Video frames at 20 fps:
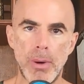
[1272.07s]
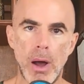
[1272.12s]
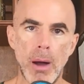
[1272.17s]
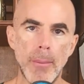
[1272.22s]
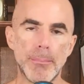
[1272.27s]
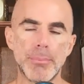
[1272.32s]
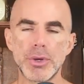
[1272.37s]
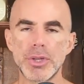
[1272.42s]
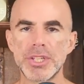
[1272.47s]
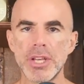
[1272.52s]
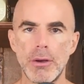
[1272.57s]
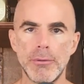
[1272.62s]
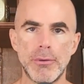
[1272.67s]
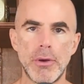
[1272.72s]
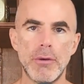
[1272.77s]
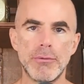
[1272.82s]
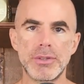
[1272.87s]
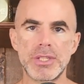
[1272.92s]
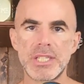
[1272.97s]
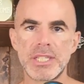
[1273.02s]
pump yourself
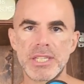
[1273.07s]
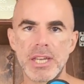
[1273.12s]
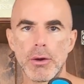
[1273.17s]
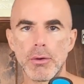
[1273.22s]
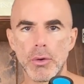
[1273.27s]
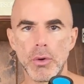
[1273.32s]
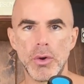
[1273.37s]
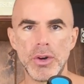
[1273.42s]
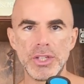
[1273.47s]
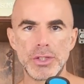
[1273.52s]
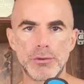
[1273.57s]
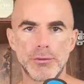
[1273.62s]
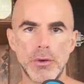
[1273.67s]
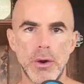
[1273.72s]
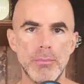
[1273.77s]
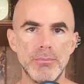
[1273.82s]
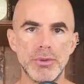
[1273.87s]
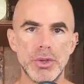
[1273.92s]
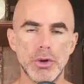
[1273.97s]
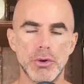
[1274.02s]
of steroids
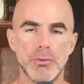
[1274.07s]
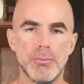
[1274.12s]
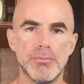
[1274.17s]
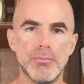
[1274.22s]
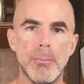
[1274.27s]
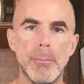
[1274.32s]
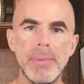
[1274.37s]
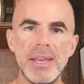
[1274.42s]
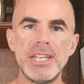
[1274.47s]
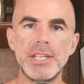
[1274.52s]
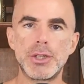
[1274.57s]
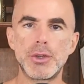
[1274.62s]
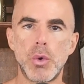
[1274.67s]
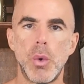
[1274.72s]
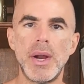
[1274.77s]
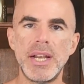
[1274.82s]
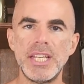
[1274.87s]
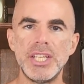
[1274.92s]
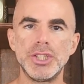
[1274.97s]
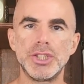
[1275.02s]
from your
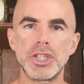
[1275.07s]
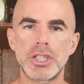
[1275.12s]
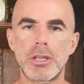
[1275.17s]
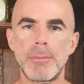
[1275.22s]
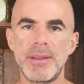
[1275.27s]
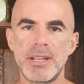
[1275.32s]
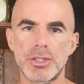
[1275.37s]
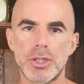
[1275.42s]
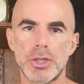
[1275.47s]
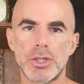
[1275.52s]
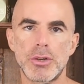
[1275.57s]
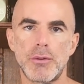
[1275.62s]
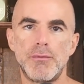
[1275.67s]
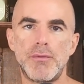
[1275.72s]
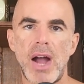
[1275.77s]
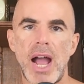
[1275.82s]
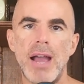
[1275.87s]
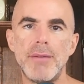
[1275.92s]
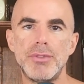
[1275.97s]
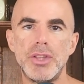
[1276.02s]
mid-20s just to be able to
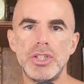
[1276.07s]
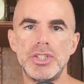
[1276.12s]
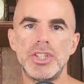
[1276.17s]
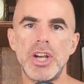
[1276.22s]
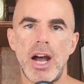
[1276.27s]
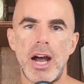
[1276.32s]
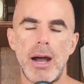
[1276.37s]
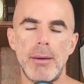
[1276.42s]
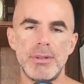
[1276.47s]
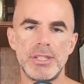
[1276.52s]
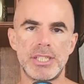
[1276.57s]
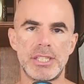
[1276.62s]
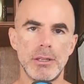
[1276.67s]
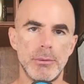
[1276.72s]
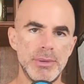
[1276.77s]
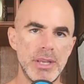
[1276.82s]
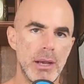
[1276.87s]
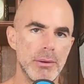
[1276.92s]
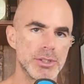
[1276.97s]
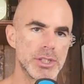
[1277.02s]
survive the job and still
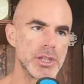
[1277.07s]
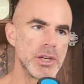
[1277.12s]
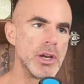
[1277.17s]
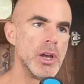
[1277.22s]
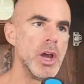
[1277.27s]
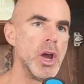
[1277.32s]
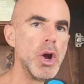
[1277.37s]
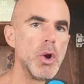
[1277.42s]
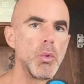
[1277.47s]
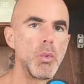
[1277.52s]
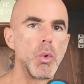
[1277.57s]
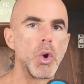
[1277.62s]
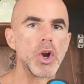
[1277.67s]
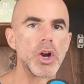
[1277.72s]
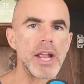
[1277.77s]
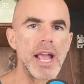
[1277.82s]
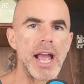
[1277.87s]
be able to work